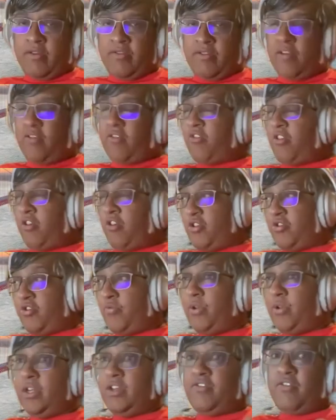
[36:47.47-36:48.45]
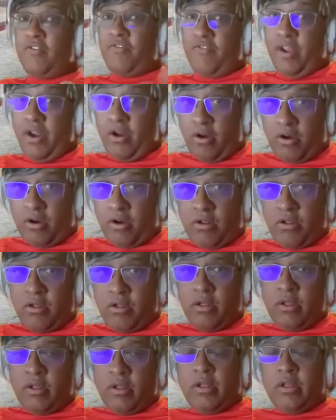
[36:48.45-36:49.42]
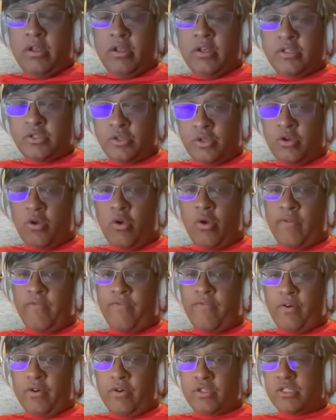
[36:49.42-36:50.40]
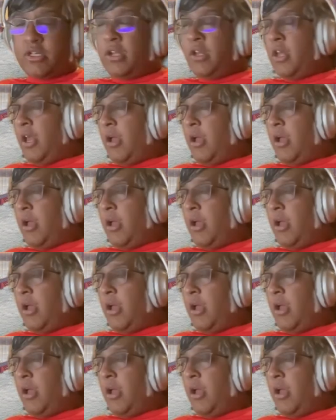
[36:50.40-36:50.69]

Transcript: diseases. They're just really severe. So they're going first.